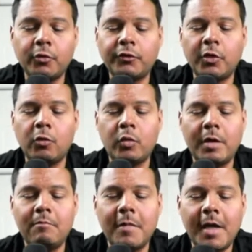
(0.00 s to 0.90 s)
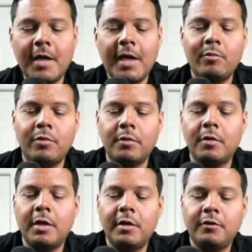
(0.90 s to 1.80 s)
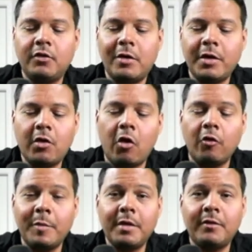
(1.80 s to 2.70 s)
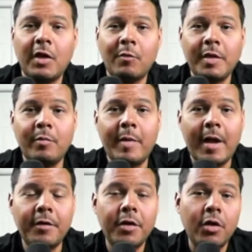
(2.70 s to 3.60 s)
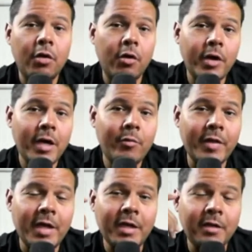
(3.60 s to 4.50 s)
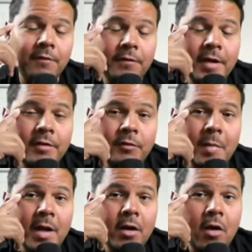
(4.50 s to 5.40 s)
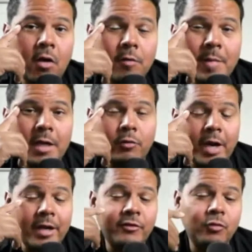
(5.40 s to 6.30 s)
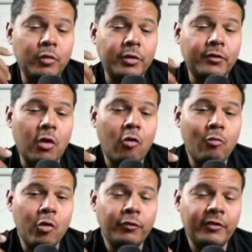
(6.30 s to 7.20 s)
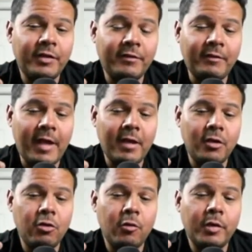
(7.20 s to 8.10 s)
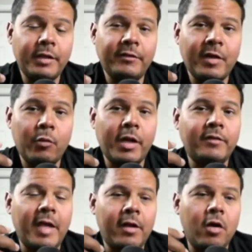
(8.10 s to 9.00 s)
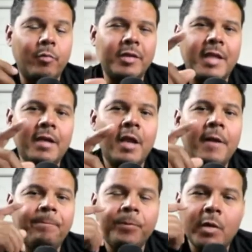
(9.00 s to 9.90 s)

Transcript: true. So, when my neighbor Jerry called me to tell me about her neighbor that needed defense, my automatic reaction was almost to say, you know what, that's not what I take on. But then